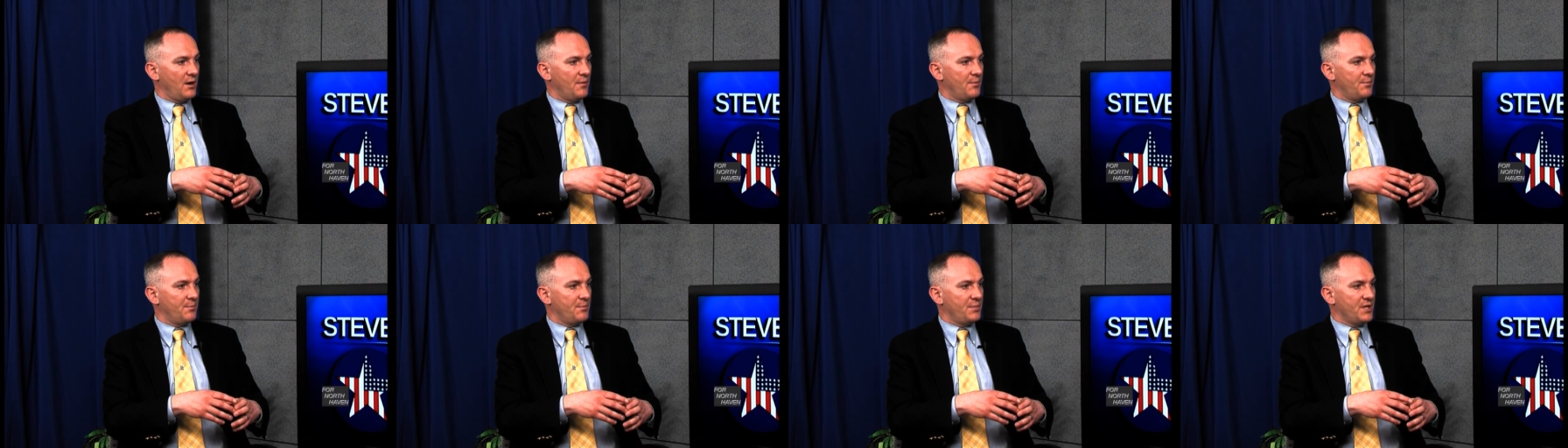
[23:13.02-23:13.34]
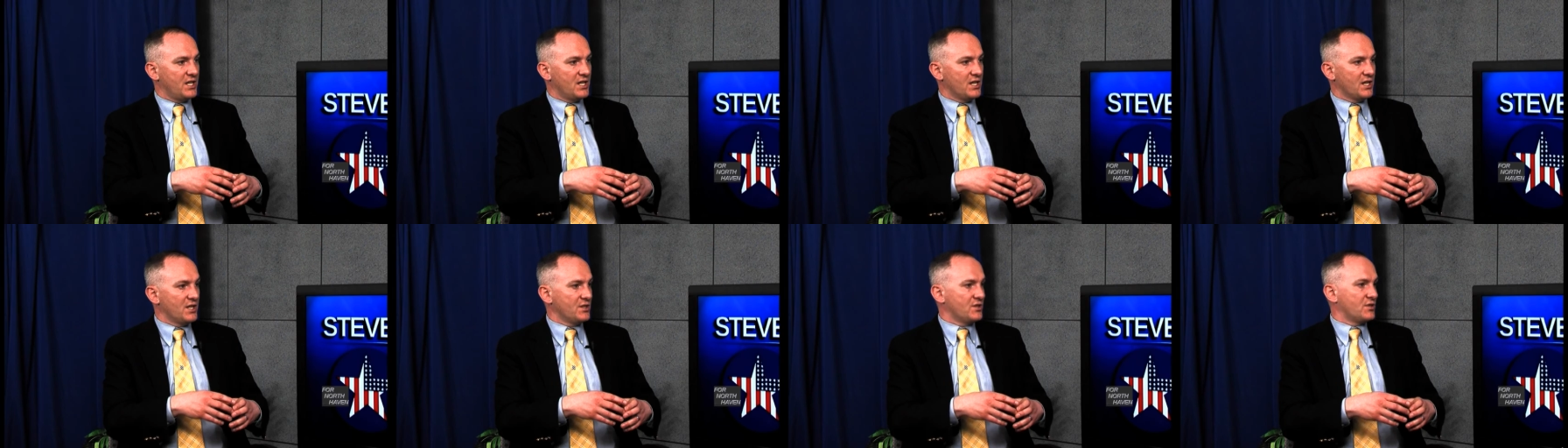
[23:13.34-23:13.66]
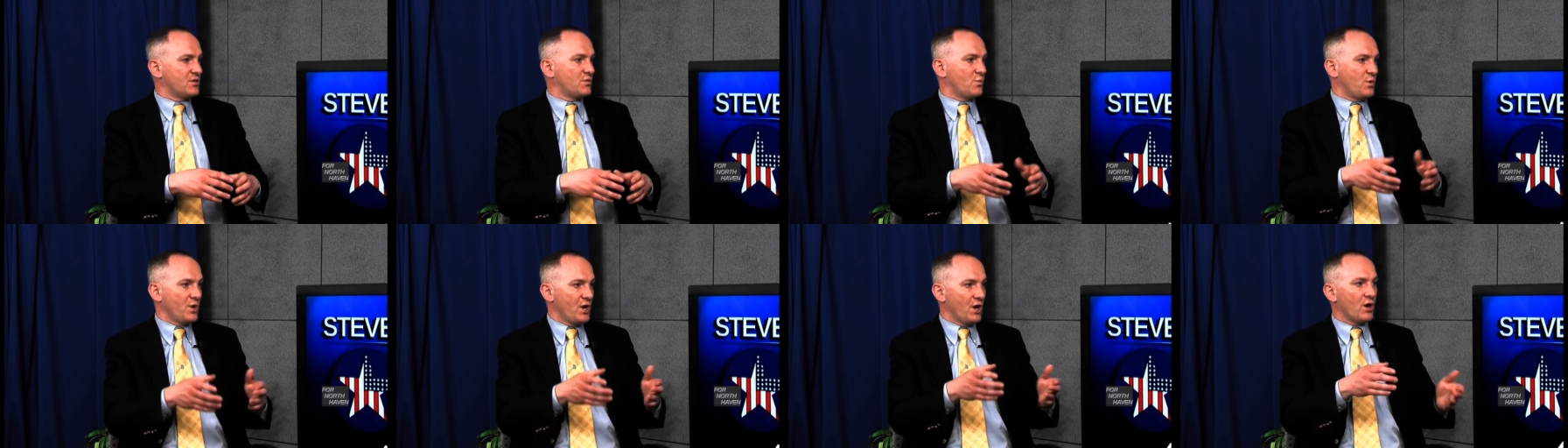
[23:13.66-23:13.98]
because
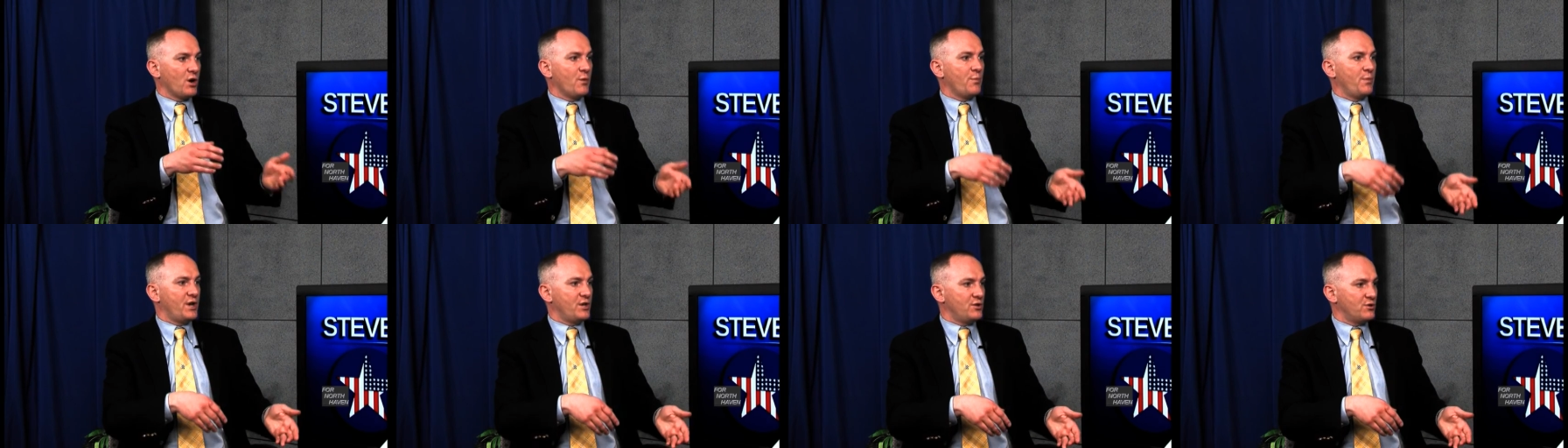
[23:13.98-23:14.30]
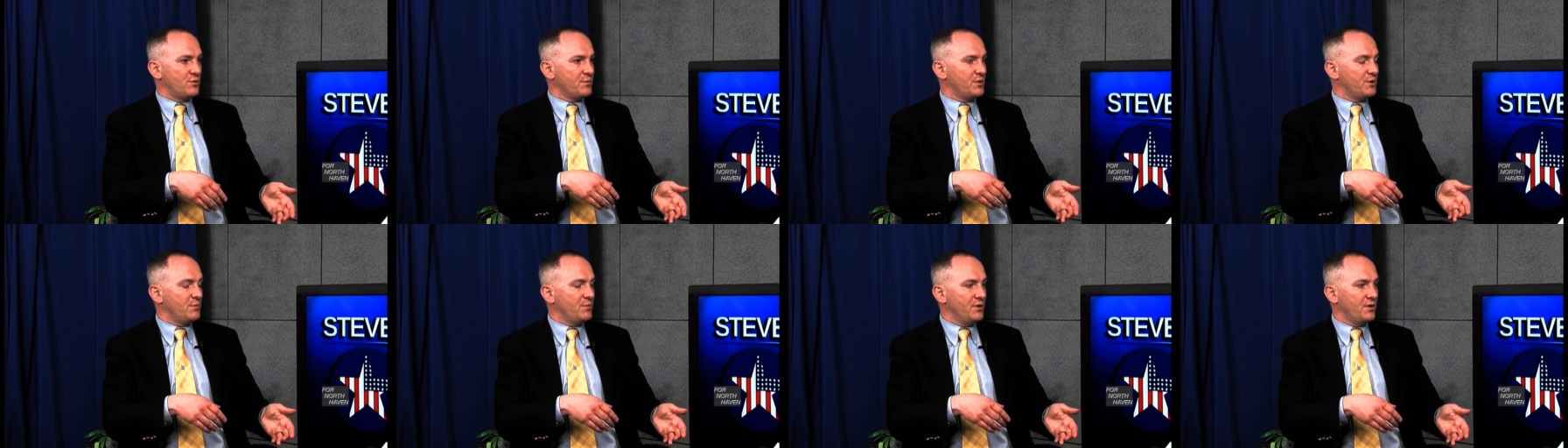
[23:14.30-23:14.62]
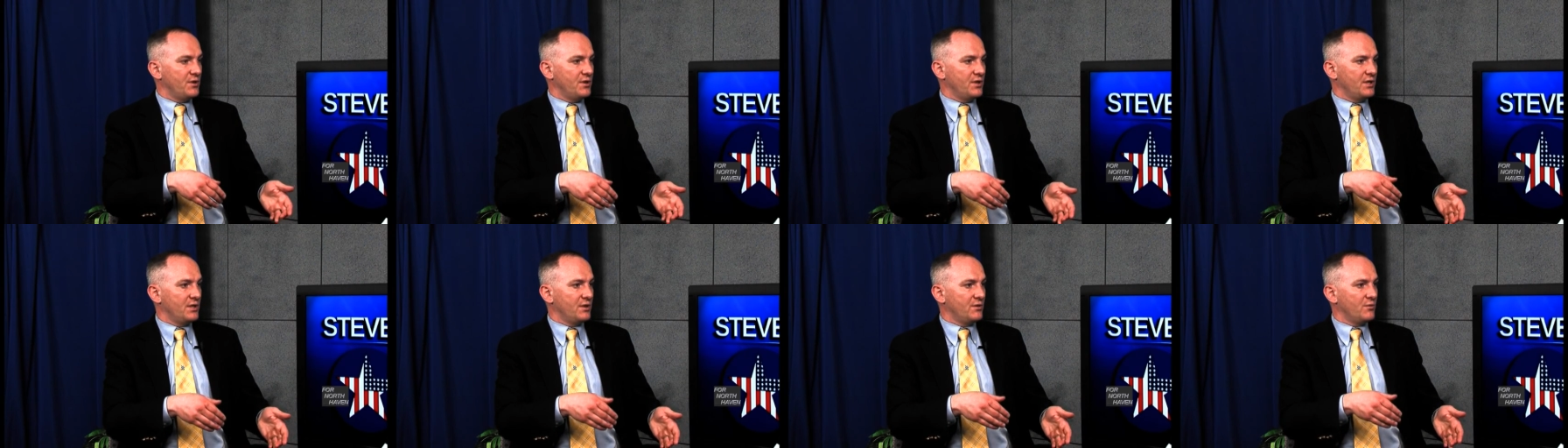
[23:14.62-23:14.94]
we are a bedroom
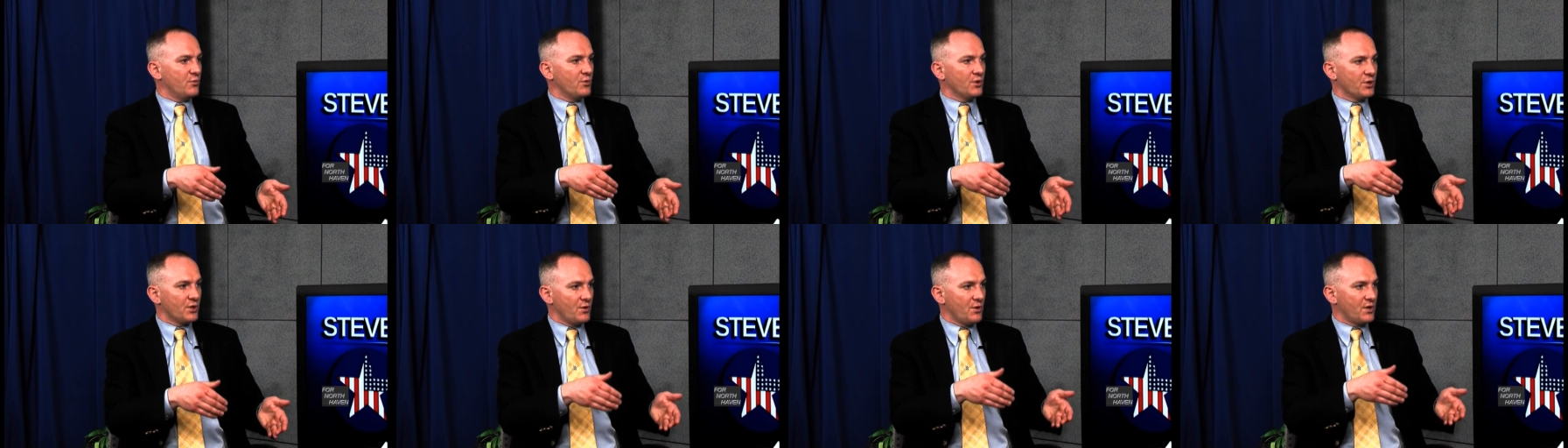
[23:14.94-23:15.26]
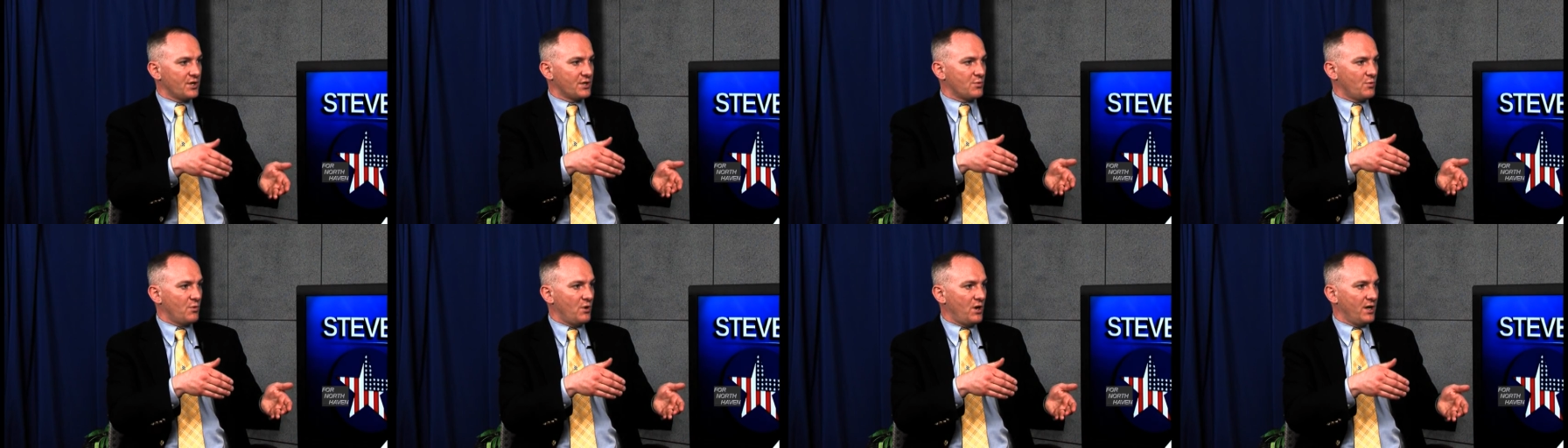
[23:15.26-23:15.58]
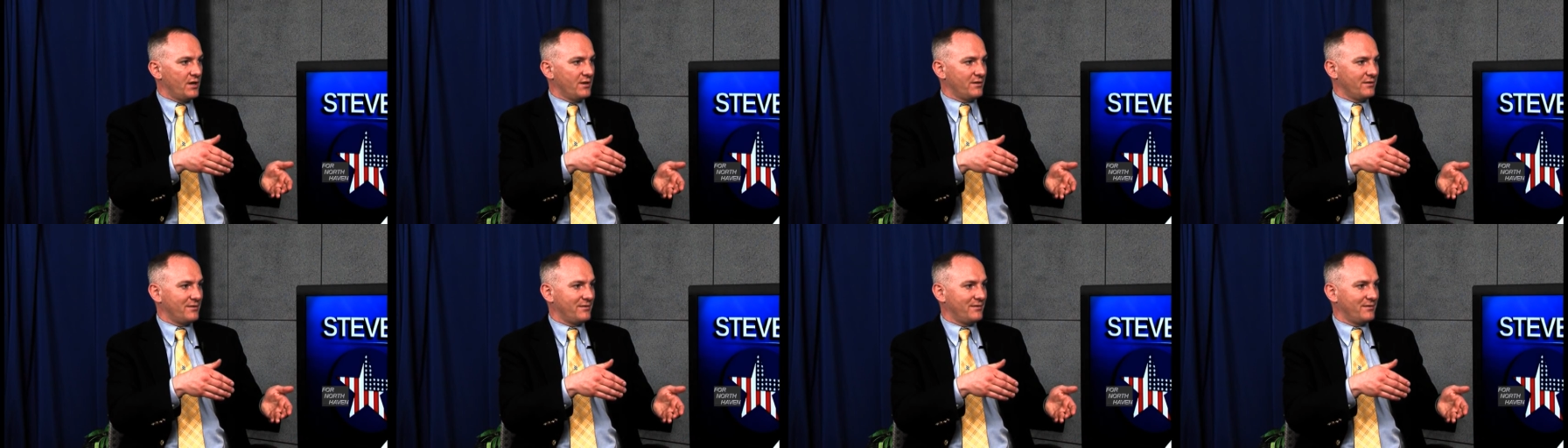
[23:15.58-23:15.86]
community and we're going to want